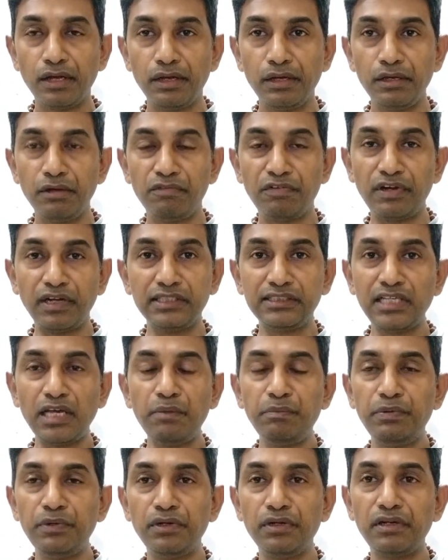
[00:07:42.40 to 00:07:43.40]
For
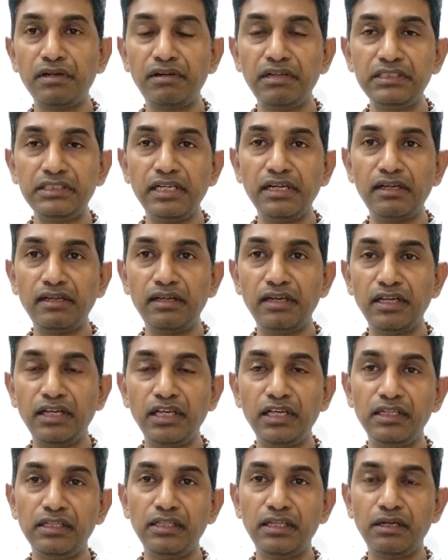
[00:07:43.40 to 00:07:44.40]
example,
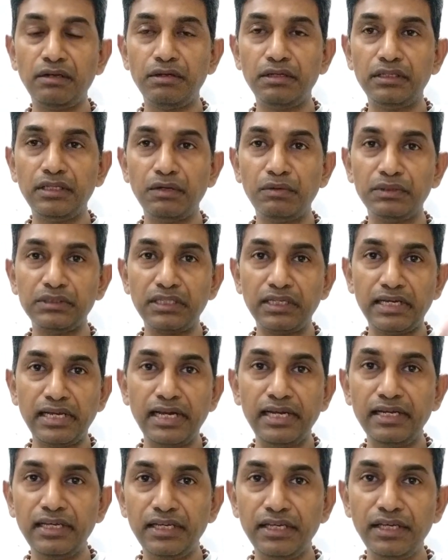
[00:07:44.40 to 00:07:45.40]
recently there was a
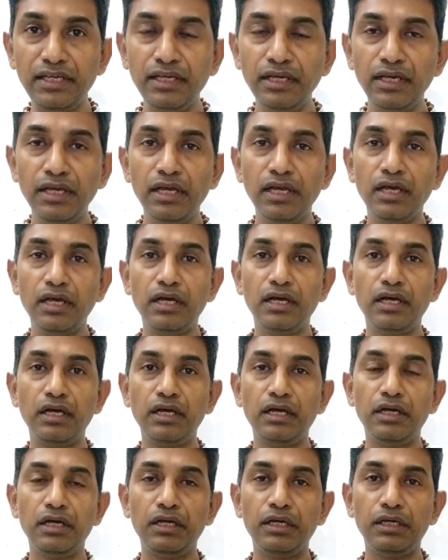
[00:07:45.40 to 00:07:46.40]
lady.
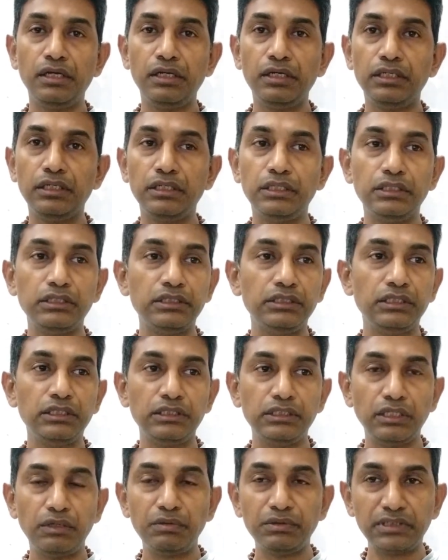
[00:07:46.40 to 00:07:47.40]

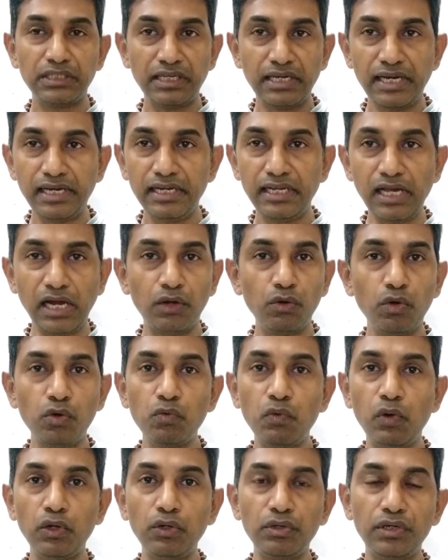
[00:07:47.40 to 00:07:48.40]
I don't
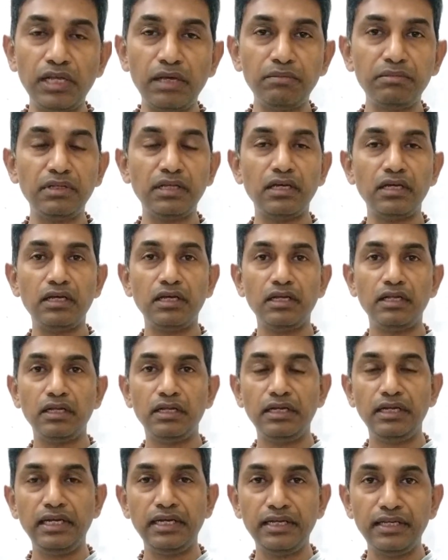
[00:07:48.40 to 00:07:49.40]
want to name the
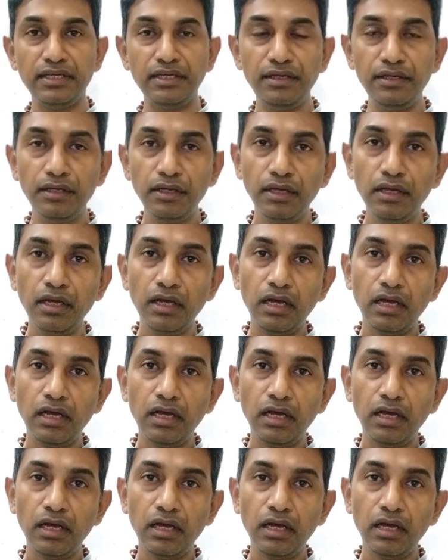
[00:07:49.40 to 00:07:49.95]
lady.